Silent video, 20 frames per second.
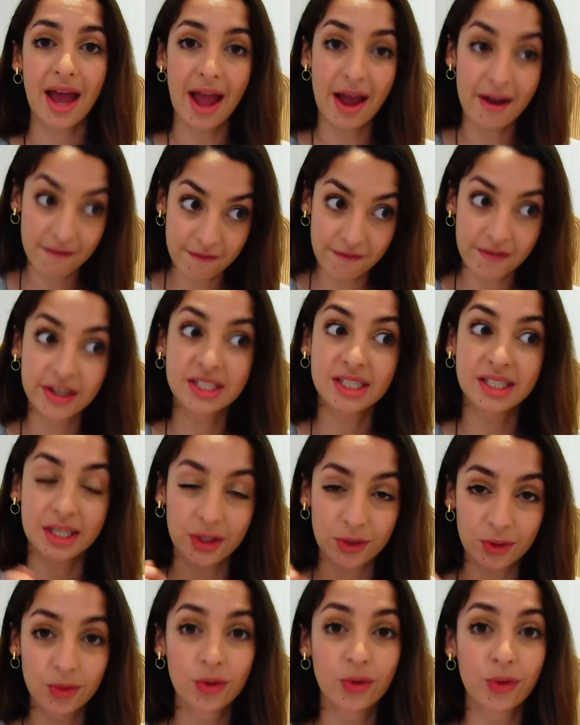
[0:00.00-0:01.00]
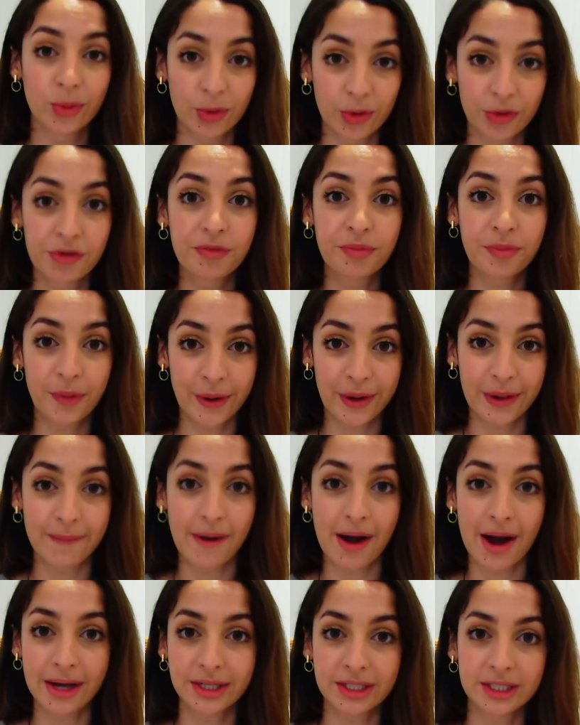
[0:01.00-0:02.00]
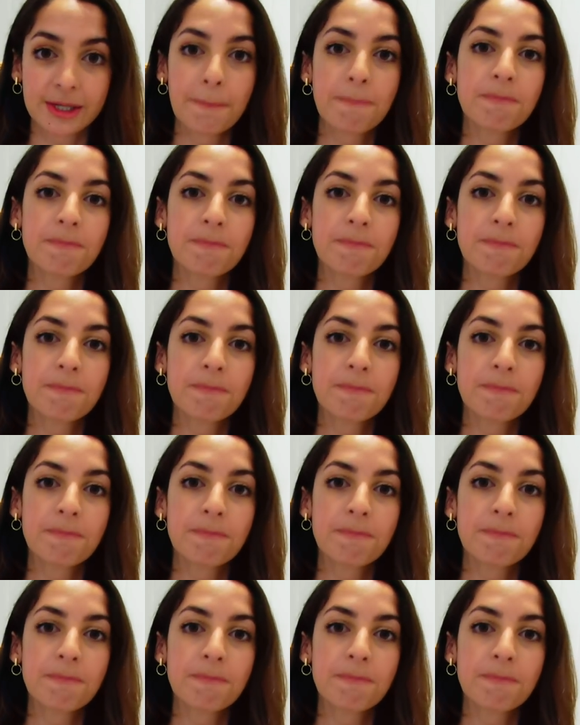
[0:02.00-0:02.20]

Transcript: every single groove pretty much,